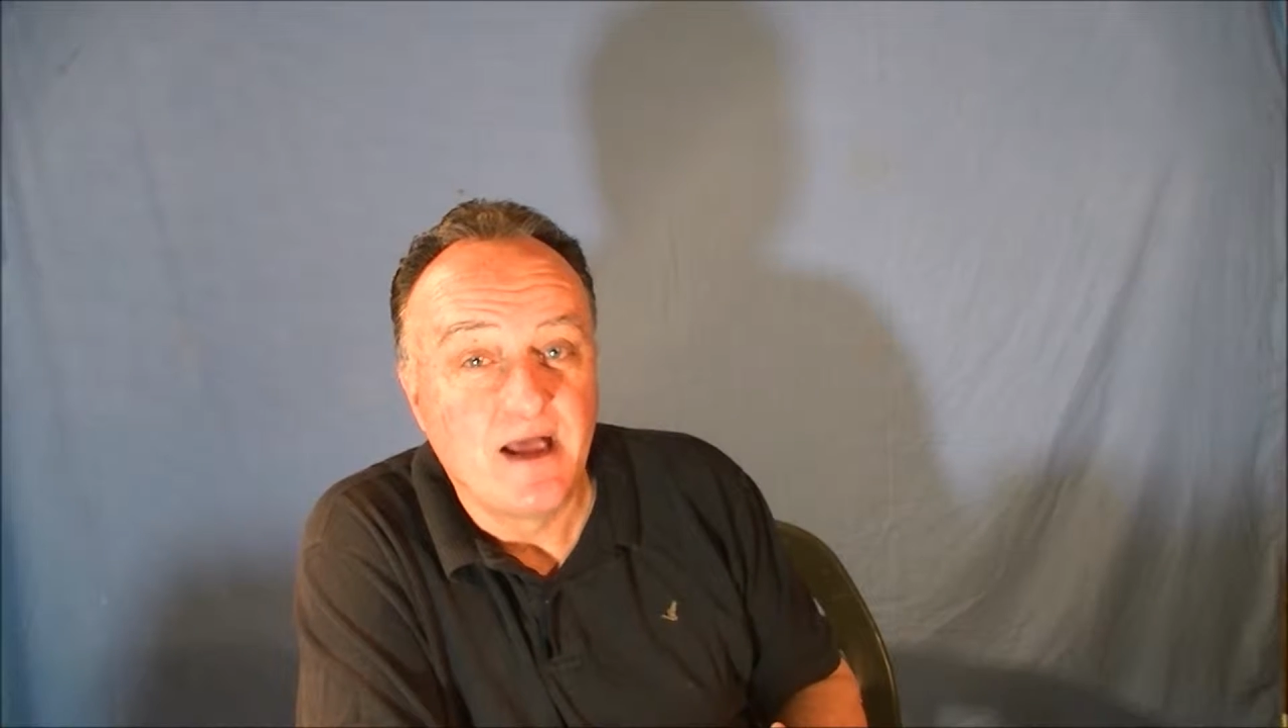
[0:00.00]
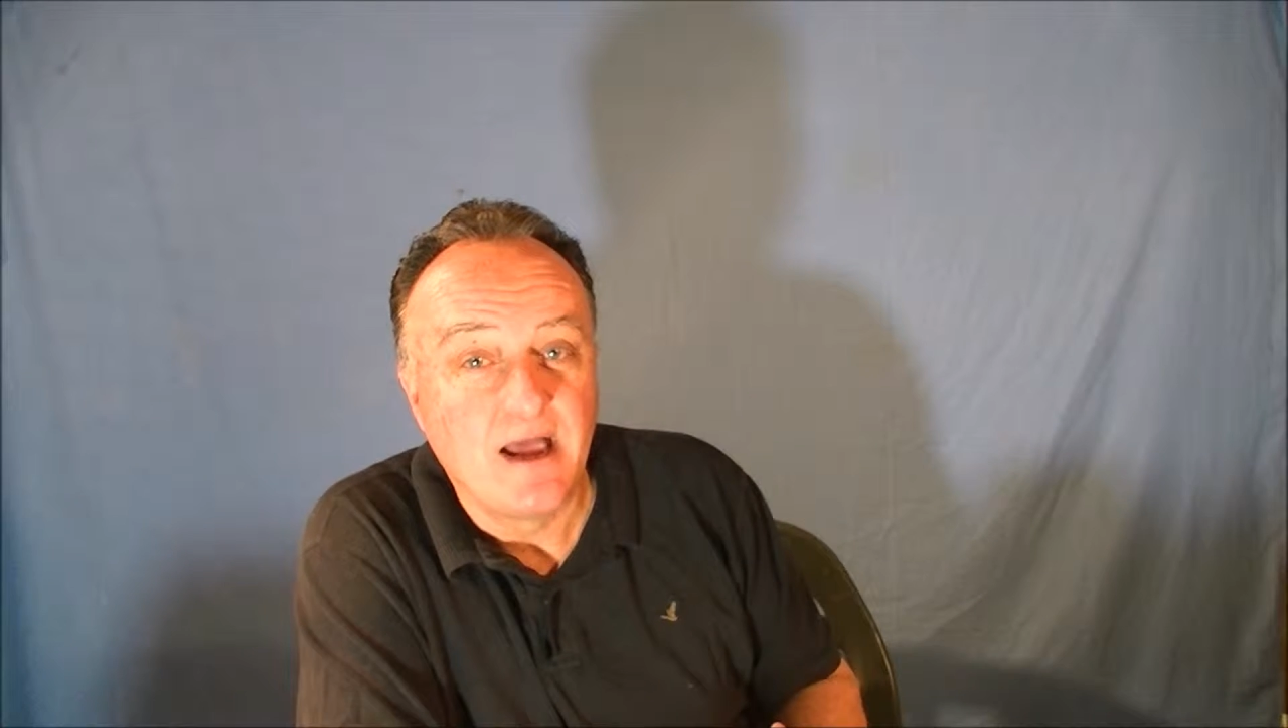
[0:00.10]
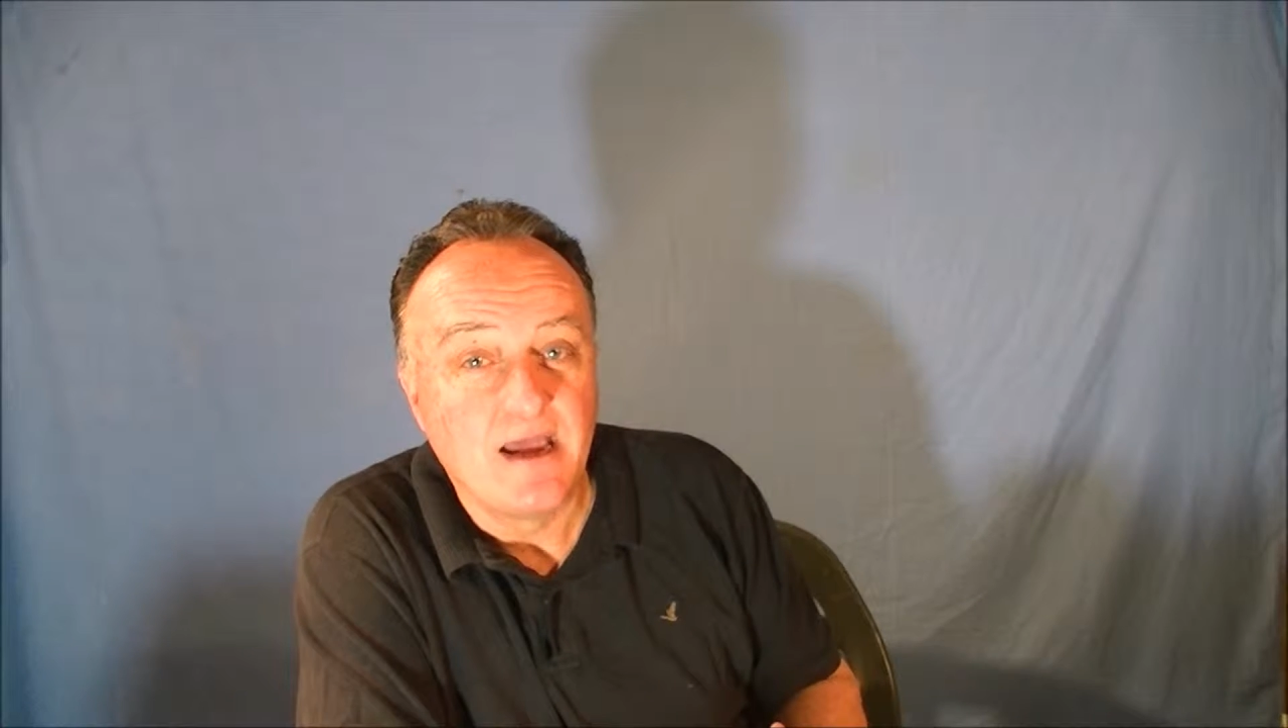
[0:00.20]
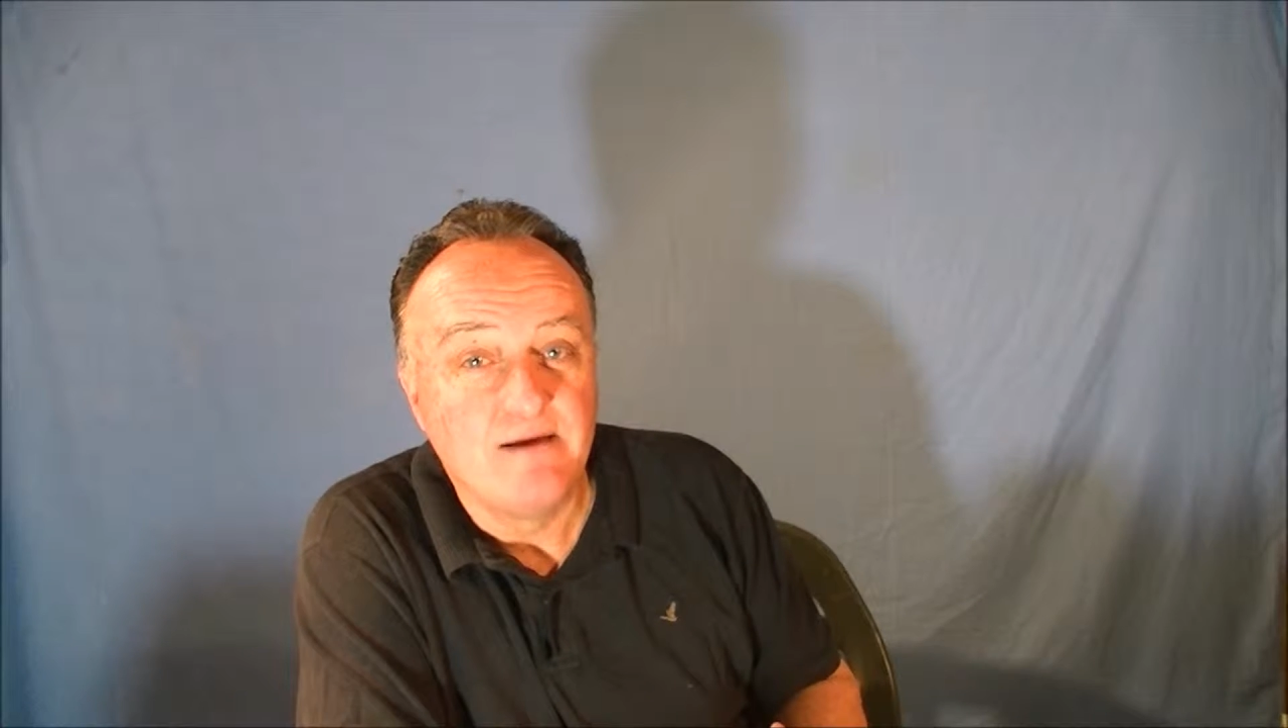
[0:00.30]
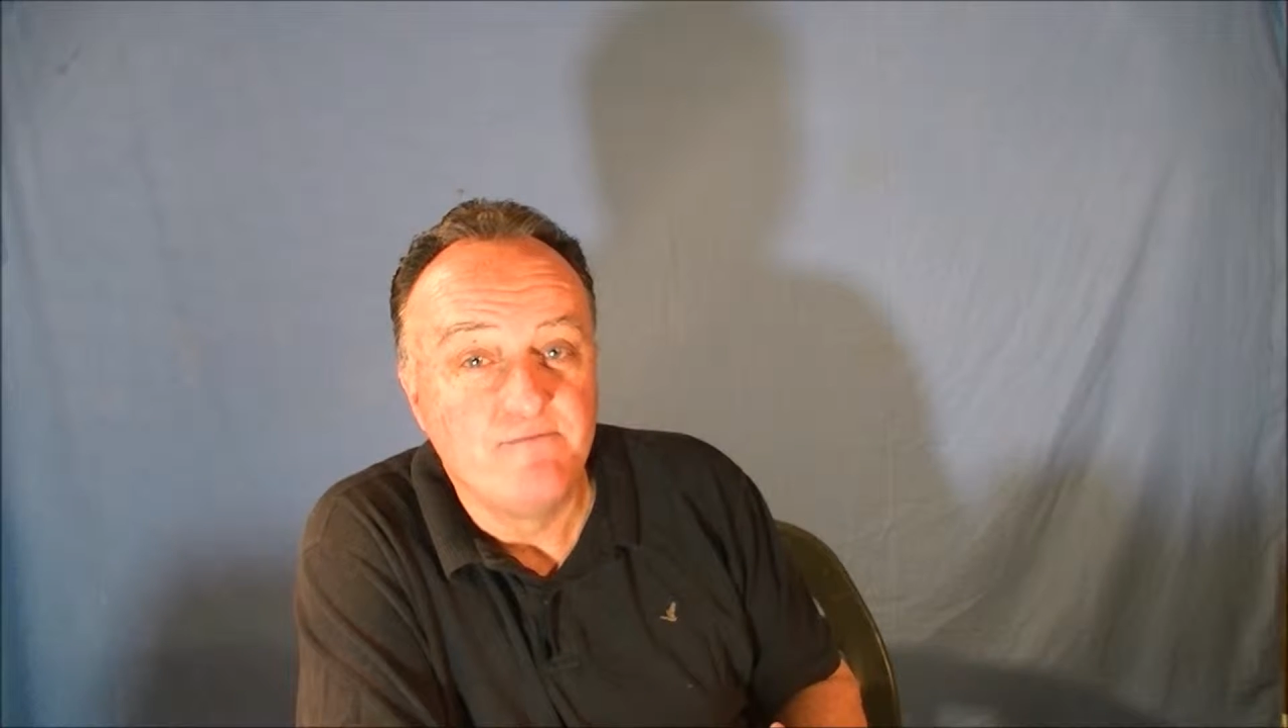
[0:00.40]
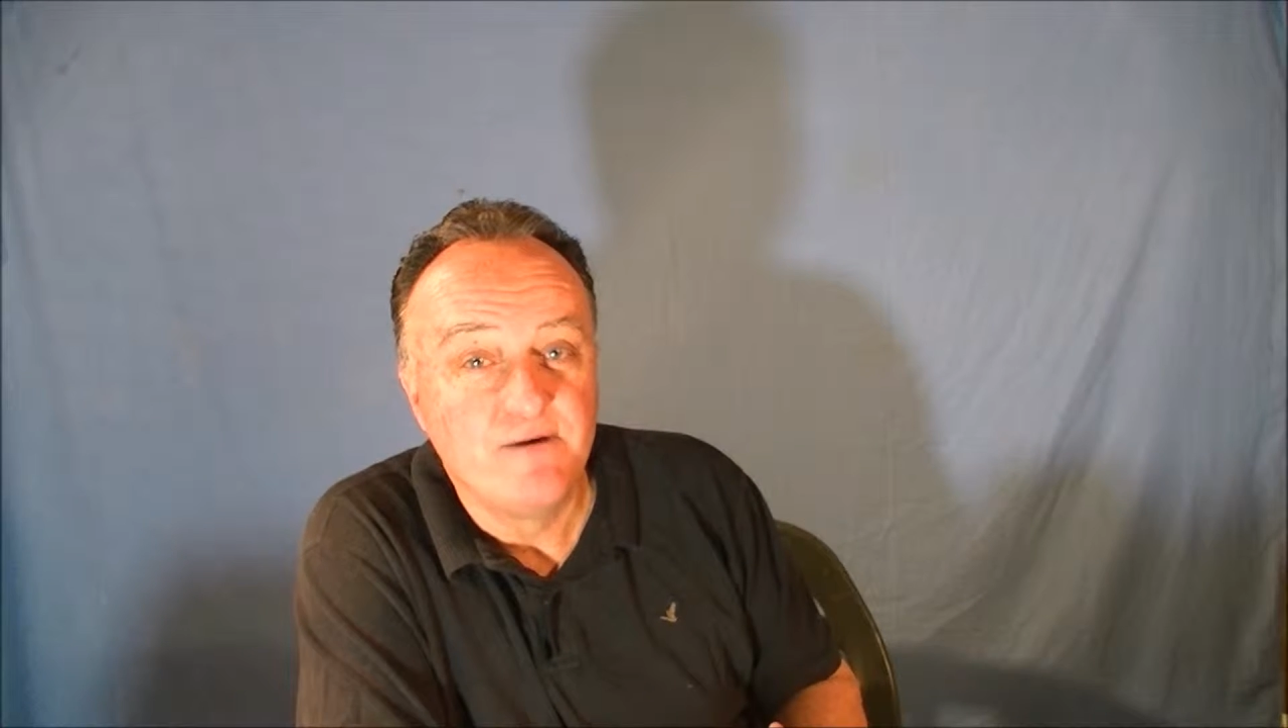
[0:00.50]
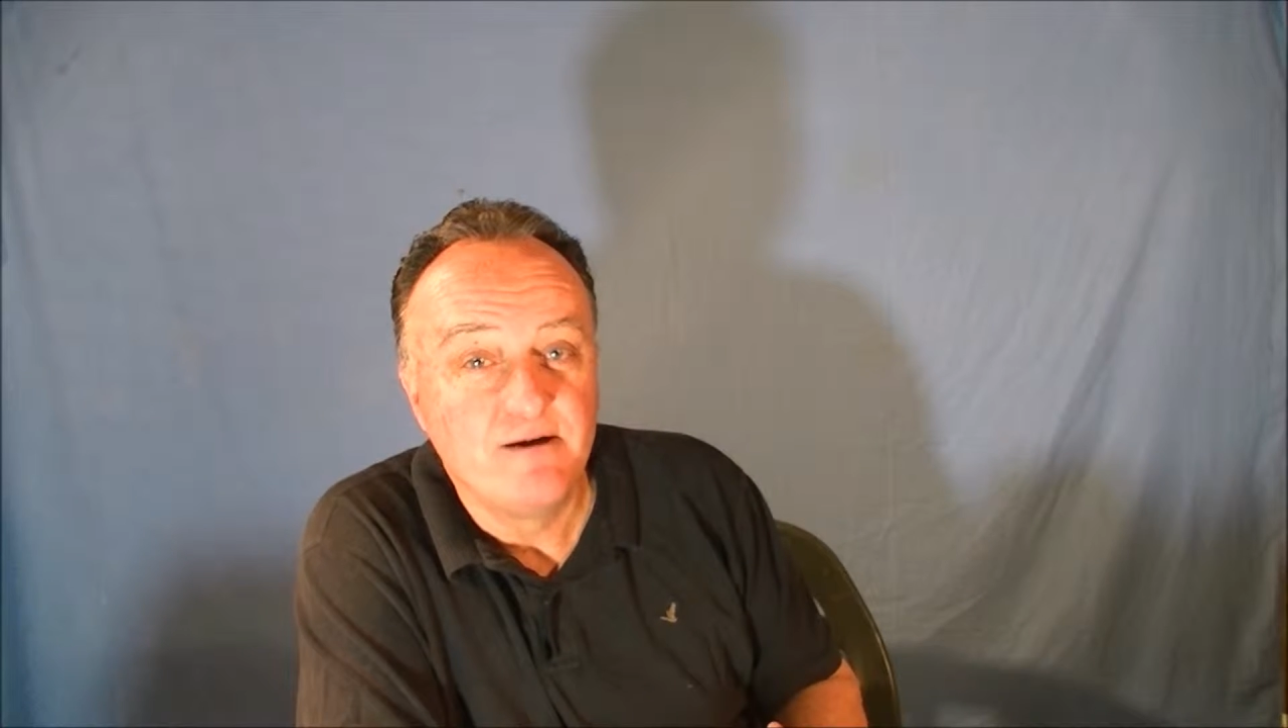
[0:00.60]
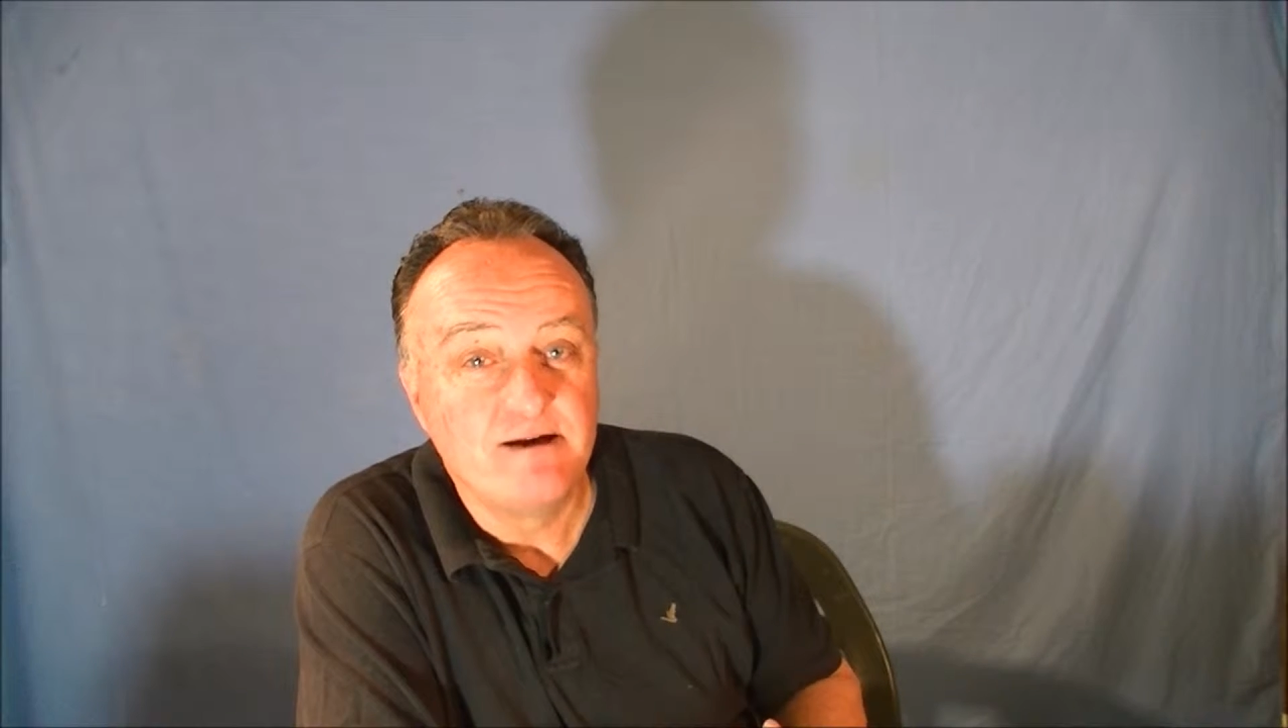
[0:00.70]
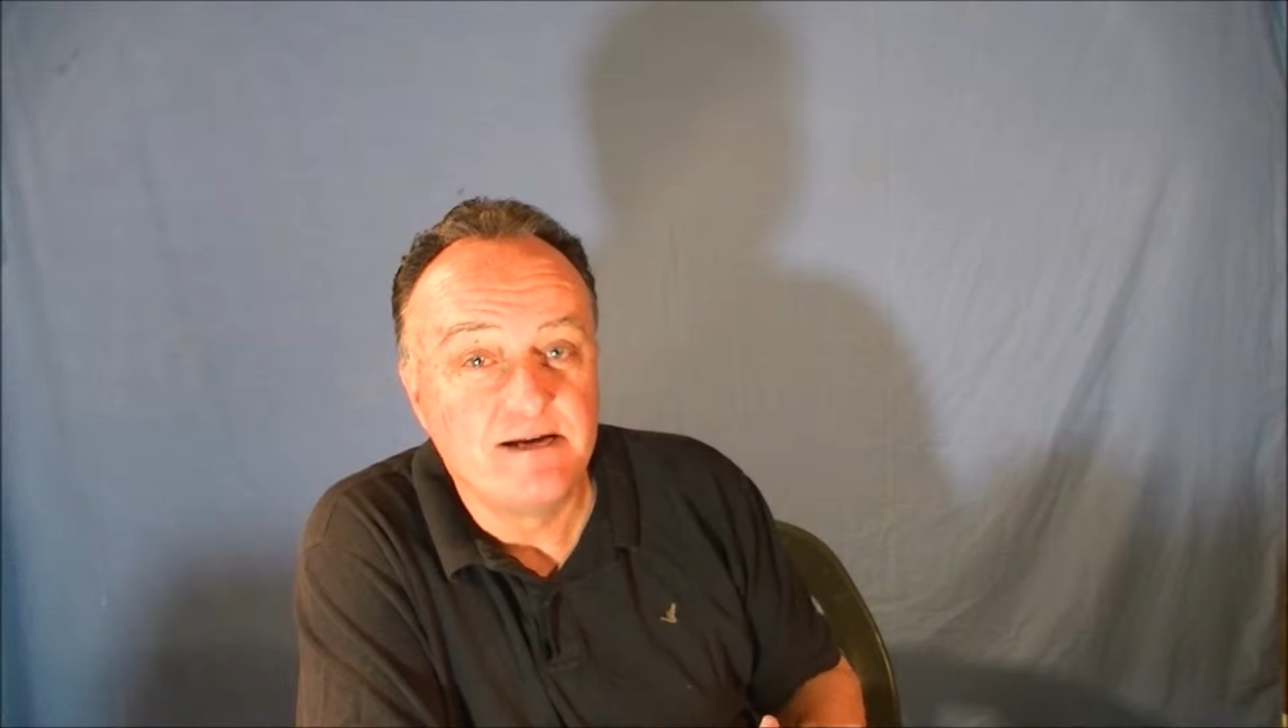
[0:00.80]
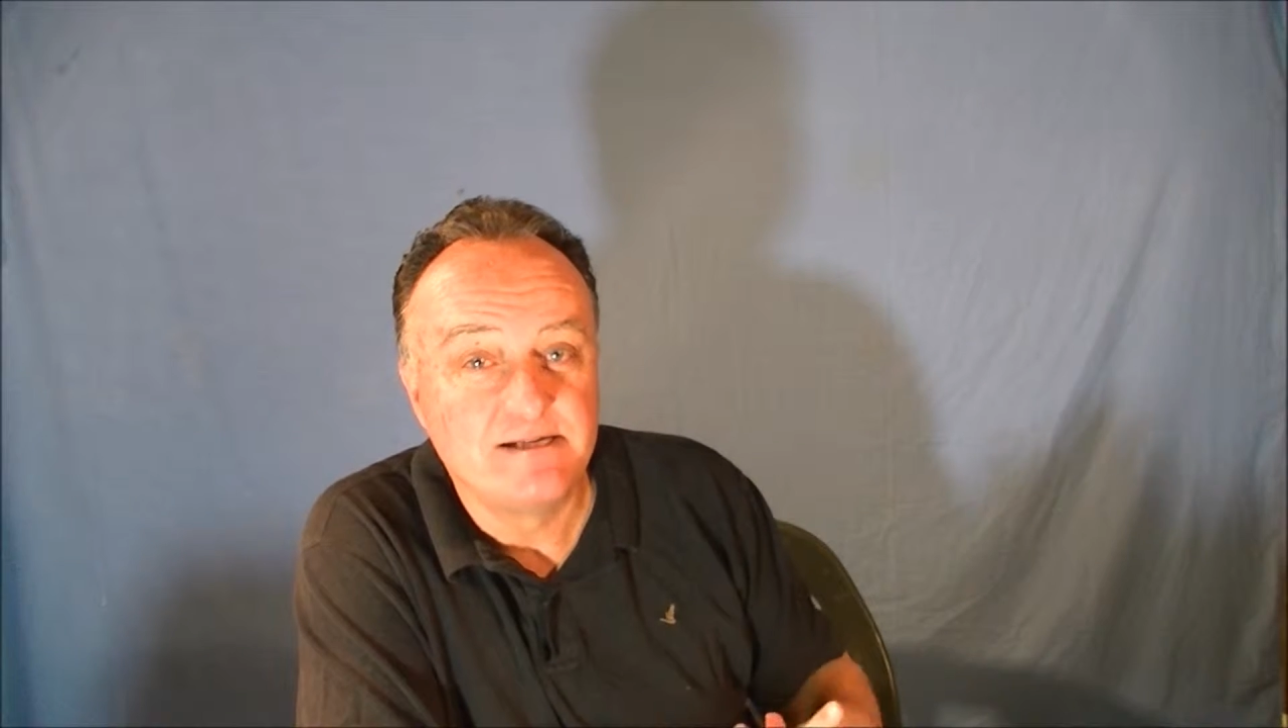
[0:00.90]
a very